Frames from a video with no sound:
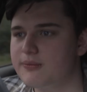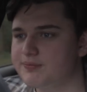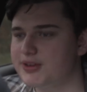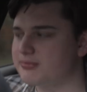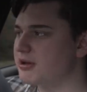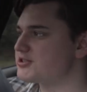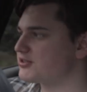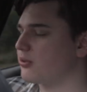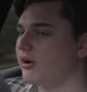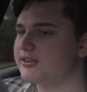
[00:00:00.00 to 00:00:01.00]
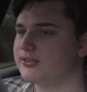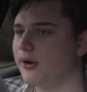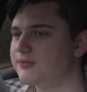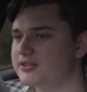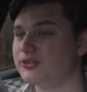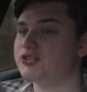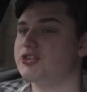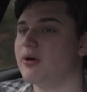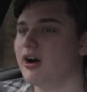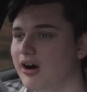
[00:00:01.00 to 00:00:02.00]
The suspension is quite soft, it's not
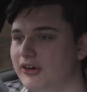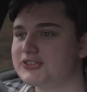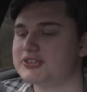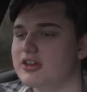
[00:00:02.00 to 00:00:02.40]
too hard.